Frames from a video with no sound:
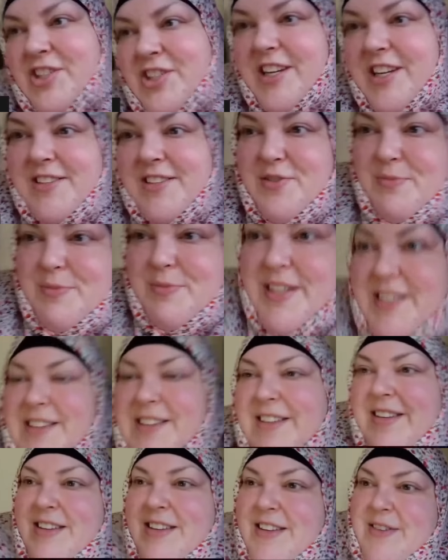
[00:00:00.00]
watch out.
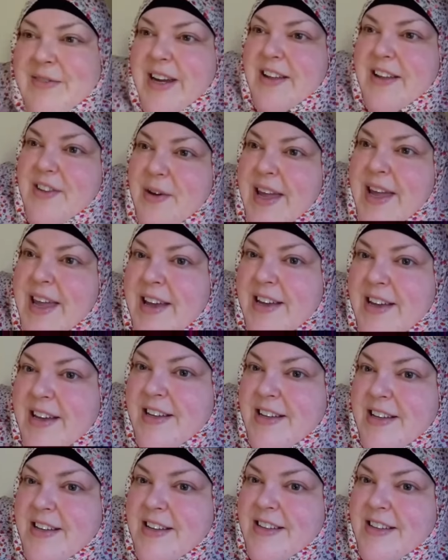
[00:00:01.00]
Oh,
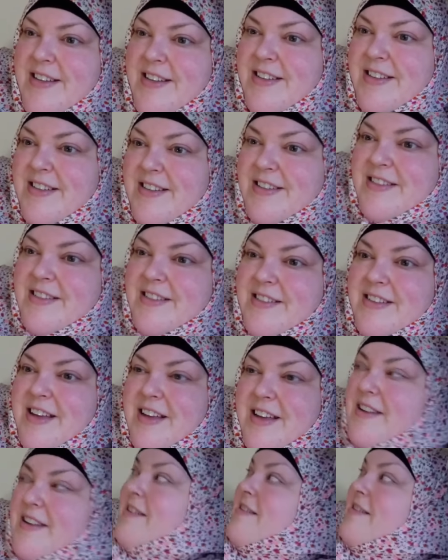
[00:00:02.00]
rosacea really
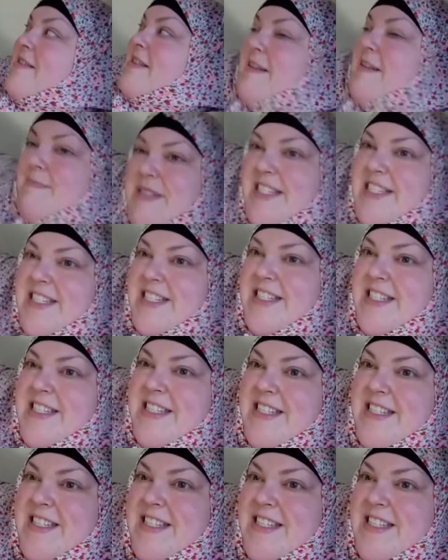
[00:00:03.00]
coming up from that CPAP.